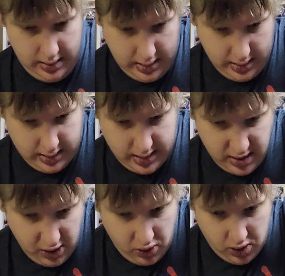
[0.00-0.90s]

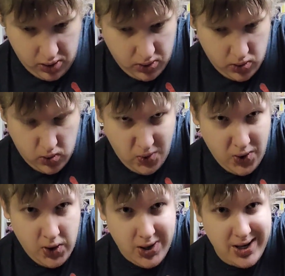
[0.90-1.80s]

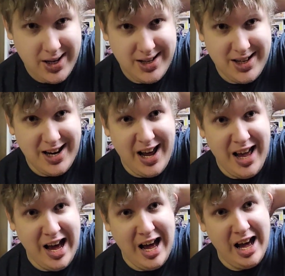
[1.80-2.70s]
So,
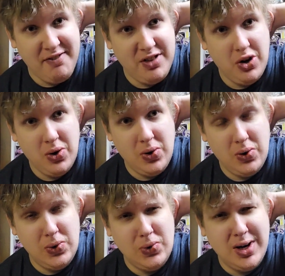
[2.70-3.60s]
today I have
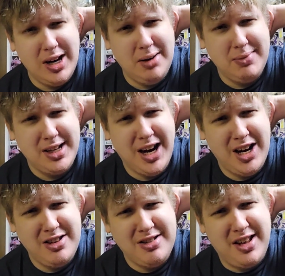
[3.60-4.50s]
no
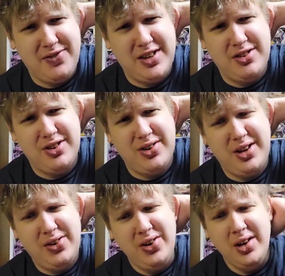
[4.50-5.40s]
card stuff to show
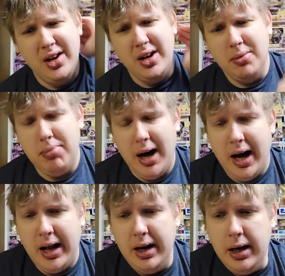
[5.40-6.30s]
you,
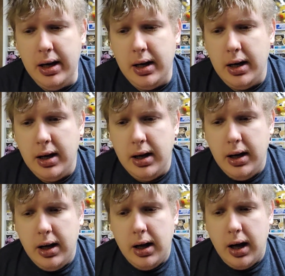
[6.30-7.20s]
but
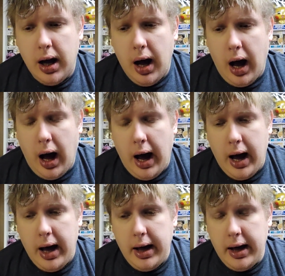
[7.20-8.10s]

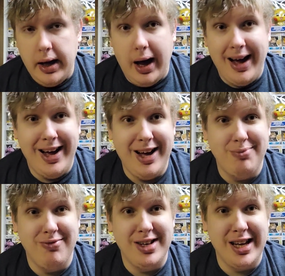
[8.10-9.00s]
I
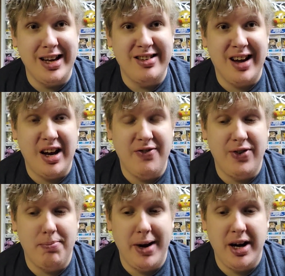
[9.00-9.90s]
am really excited
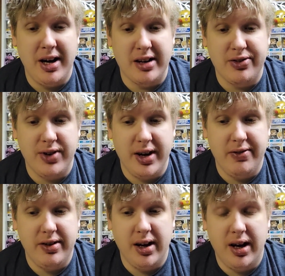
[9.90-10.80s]
for Paradox
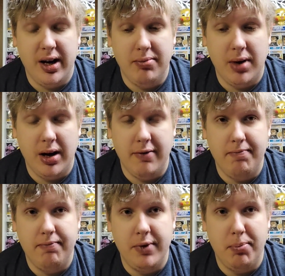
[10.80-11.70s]
Rift of
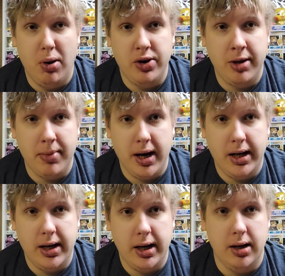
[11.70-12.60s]
the
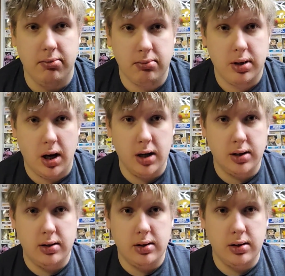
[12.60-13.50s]
Pokemon
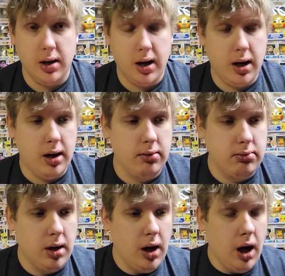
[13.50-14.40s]
cards.
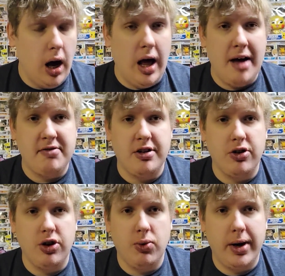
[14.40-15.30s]
I'll have to show
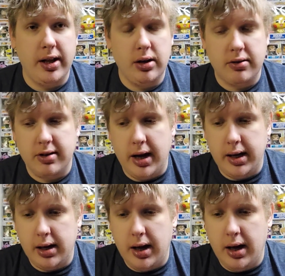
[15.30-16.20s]
you what it looks
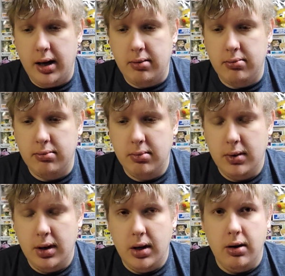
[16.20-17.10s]
like.
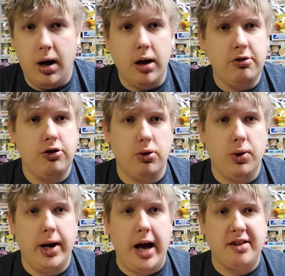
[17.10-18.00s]
I'll show you
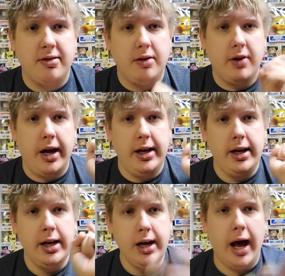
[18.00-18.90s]
it actually right
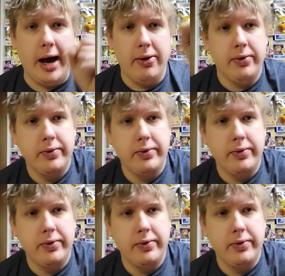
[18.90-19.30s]
now.